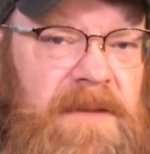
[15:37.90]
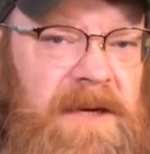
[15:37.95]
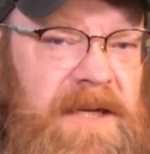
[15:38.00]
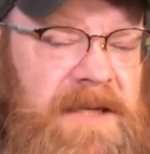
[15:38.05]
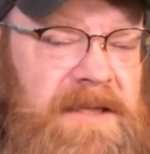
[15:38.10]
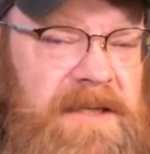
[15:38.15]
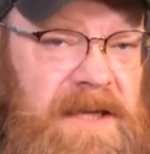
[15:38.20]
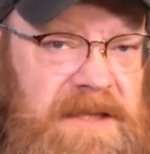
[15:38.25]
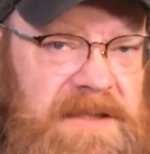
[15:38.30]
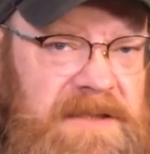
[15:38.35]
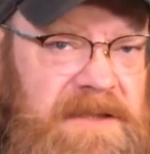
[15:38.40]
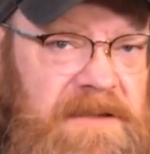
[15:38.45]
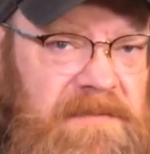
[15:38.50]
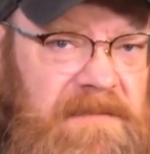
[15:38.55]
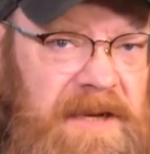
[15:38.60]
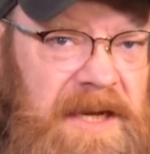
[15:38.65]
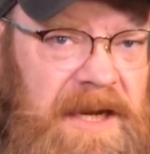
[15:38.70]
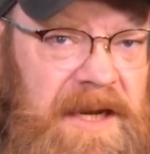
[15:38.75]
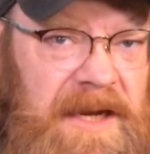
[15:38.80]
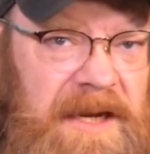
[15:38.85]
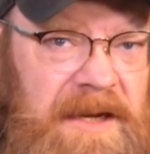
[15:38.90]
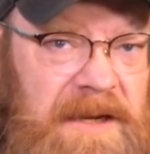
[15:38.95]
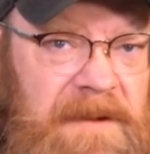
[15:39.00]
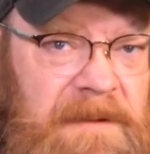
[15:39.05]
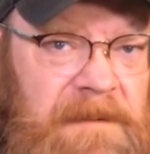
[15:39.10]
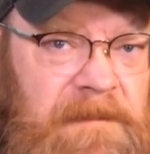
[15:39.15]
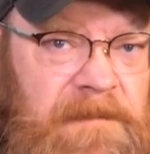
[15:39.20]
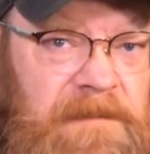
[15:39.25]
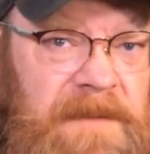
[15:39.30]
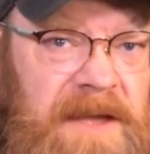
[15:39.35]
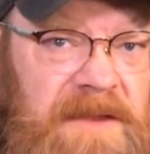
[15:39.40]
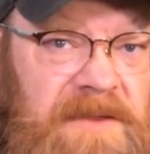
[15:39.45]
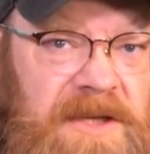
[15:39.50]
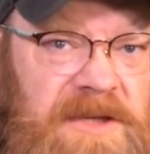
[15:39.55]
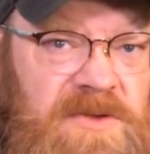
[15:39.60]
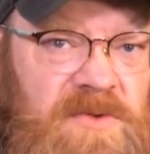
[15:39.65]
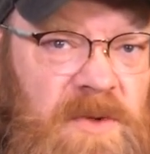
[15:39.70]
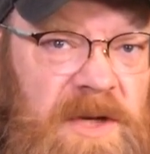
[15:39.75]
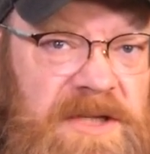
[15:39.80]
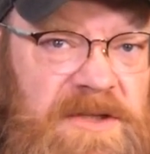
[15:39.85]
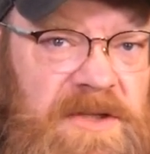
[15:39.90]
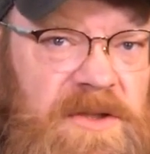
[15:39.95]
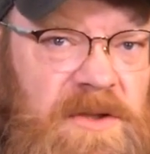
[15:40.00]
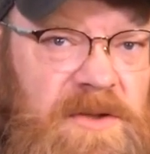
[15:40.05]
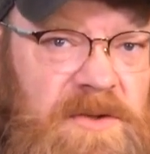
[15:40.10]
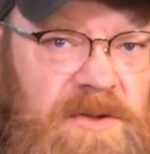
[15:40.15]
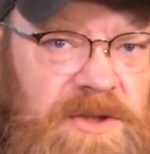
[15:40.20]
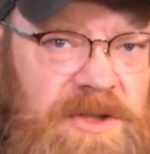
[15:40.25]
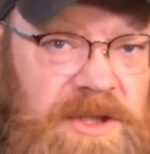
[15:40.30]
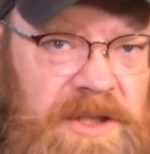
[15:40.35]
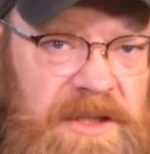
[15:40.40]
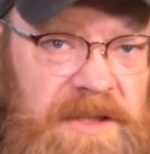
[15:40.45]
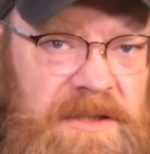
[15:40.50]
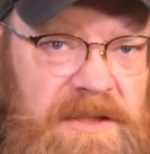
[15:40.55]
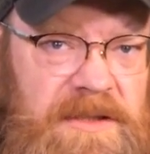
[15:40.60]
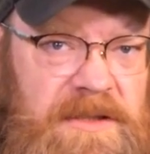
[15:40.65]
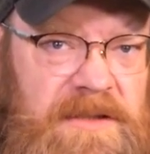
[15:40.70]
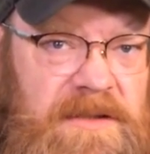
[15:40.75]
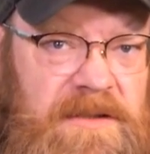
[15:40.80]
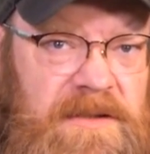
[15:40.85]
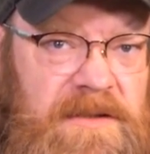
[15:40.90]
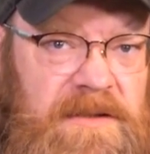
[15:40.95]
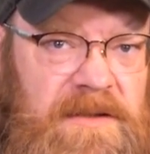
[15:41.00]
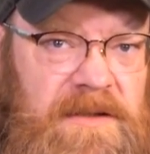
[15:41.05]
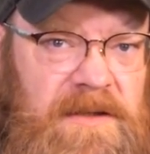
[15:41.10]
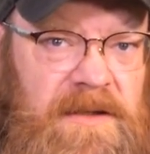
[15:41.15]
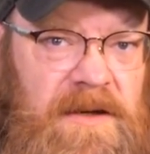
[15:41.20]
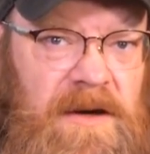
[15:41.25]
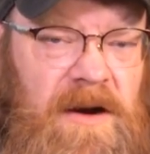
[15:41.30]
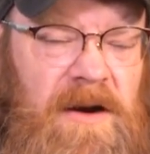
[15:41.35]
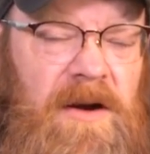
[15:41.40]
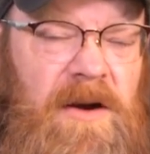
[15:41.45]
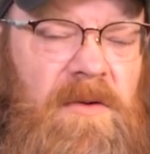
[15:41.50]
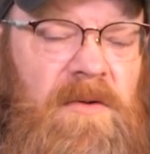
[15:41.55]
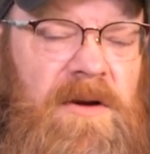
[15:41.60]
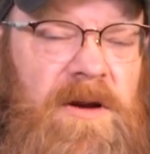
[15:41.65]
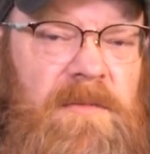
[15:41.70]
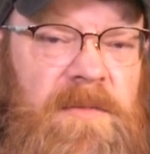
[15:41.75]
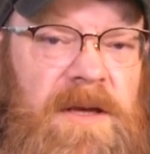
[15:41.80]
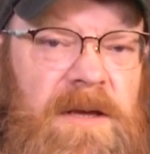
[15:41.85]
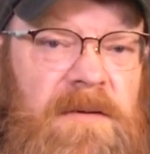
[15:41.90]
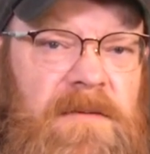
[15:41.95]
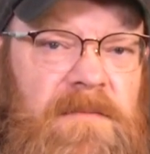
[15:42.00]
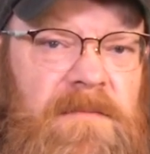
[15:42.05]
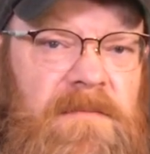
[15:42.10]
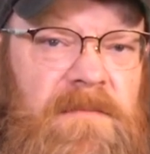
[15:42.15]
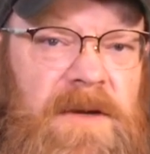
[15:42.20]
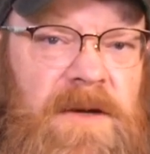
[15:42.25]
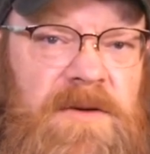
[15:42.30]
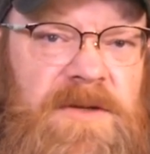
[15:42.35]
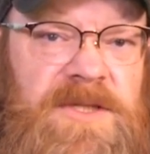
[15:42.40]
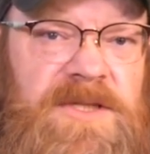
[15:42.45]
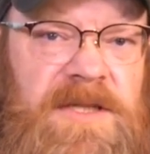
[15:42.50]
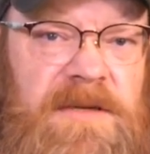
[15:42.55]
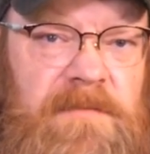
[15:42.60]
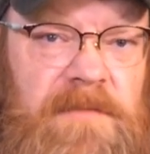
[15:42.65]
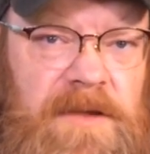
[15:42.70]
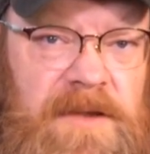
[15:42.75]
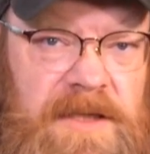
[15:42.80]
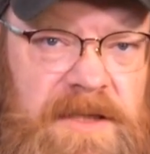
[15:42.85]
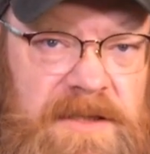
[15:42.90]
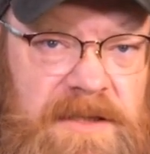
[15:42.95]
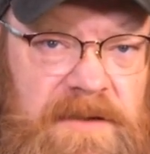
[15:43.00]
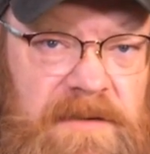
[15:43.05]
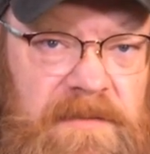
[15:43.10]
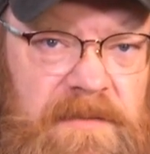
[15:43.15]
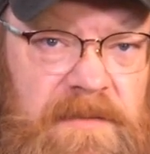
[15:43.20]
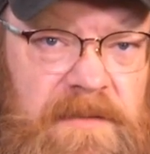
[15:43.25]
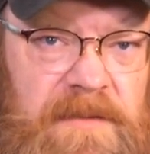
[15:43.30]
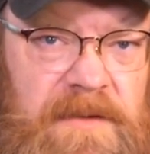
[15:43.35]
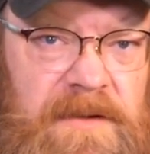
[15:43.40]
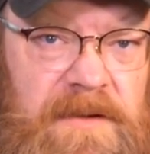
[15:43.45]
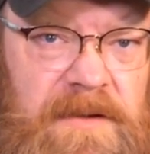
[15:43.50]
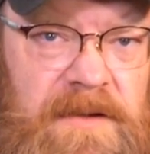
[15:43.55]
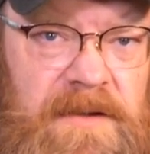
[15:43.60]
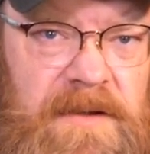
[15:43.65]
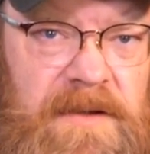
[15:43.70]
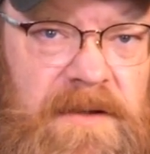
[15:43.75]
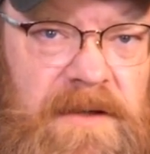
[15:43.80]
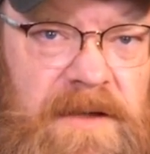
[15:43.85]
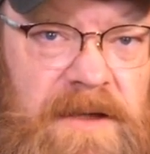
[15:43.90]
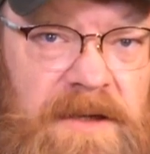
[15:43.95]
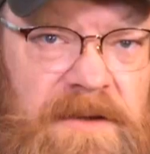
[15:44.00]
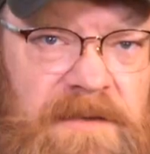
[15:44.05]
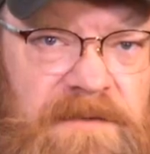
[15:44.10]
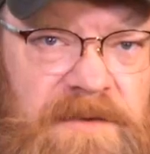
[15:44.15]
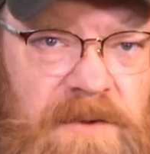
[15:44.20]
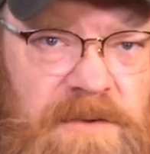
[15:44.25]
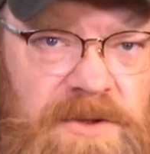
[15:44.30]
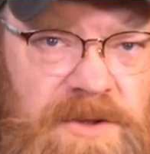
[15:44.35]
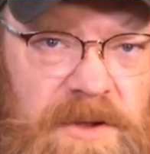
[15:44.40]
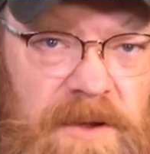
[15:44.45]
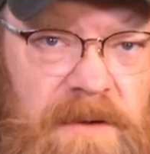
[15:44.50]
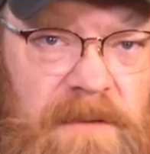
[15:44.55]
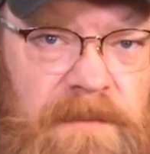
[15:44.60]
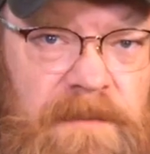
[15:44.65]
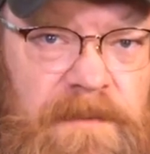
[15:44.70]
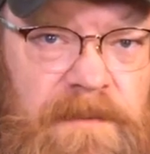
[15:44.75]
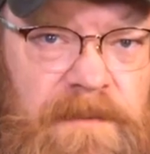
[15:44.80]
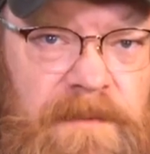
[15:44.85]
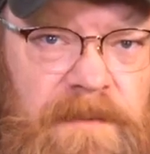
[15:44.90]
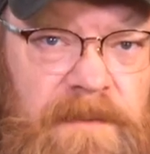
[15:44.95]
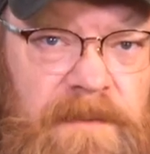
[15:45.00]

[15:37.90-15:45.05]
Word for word: But it doesn't mean that these resolutions are going to be mere symbolism in the future.